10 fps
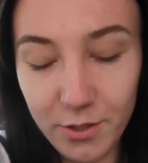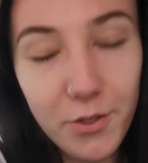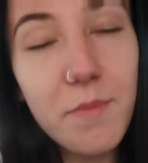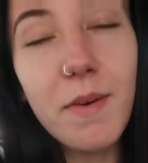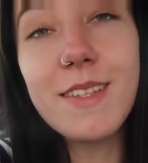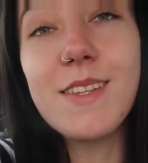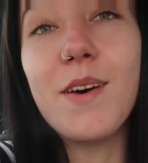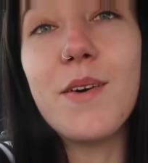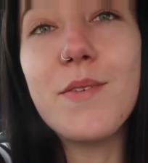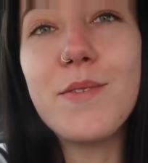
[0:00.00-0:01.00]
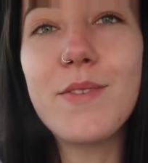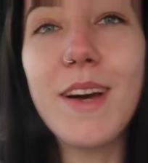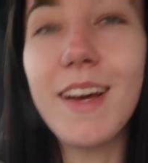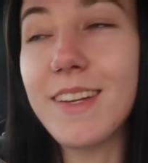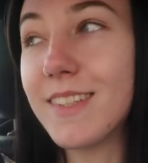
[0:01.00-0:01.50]
I can treat myself
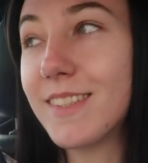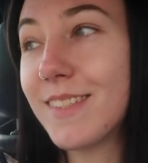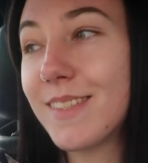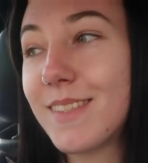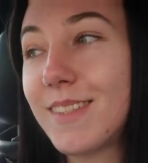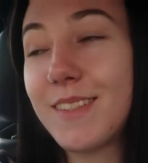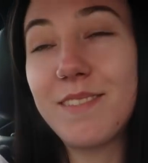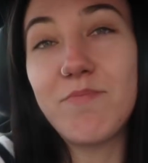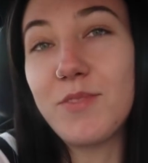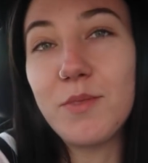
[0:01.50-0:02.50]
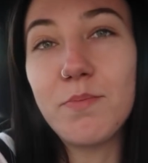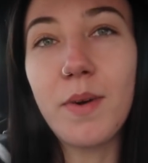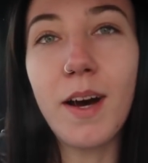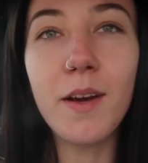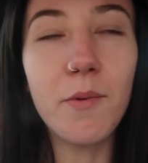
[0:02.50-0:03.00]
and just
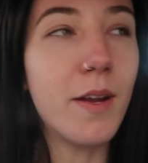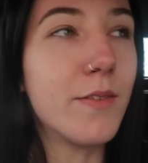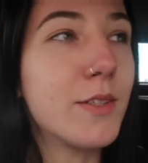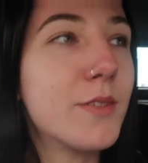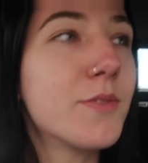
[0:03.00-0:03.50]
buy whatever.